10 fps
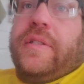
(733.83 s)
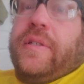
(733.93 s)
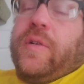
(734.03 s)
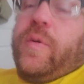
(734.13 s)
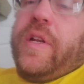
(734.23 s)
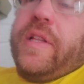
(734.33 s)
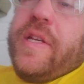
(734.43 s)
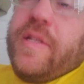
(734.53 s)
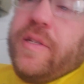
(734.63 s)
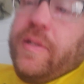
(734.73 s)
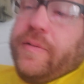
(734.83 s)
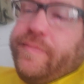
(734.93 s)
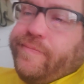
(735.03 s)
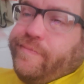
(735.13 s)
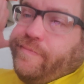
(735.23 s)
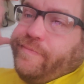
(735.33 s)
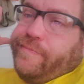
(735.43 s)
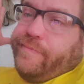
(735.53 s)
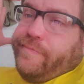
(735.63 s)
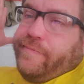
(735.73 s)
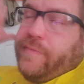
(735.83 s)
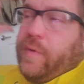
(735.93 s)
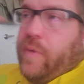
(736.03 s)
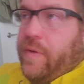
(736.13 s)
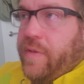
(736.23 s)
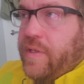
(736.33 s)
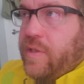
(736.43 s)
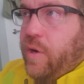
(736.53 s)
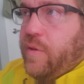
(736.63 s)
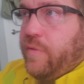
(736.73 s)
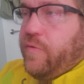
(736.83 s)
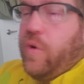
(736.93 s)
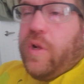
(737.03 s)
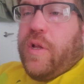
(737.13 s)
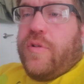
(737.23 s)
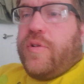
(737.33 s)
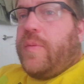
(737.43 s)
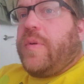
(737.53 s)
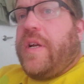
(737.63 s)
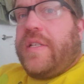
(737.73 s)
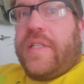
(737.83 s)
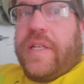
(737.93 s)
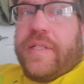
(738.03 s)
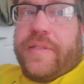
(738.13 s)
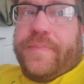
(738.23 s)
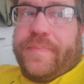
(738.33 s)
or what it leads to. What if they start their foreclosure process?